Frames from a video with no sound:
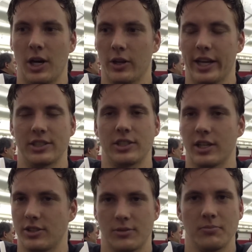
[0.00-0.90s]
And that's
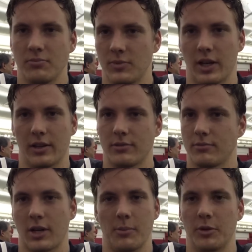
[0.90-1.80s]
just
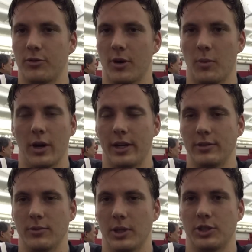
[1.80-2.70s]
coming from what
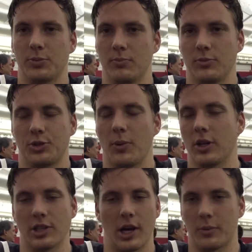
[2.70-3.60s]

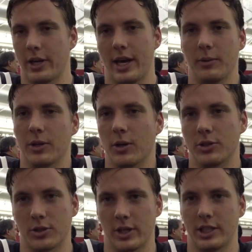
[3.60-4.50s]
small talk we had with
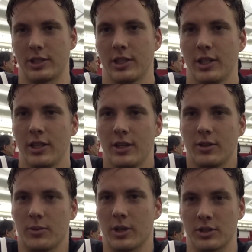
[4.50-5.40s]
Coach Chryst
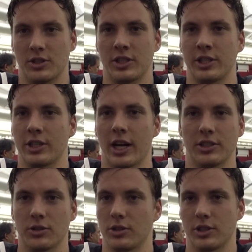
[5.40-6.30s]
when I was a senior in high
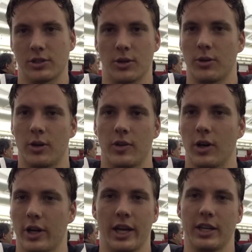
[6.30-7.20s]
school, just going over,
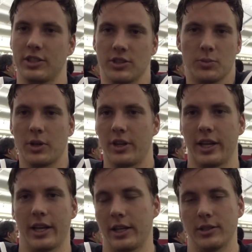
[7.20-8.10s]
okay, this is one
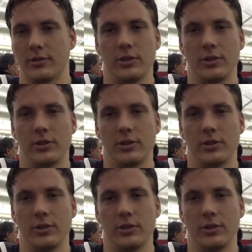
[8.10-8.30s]
thing that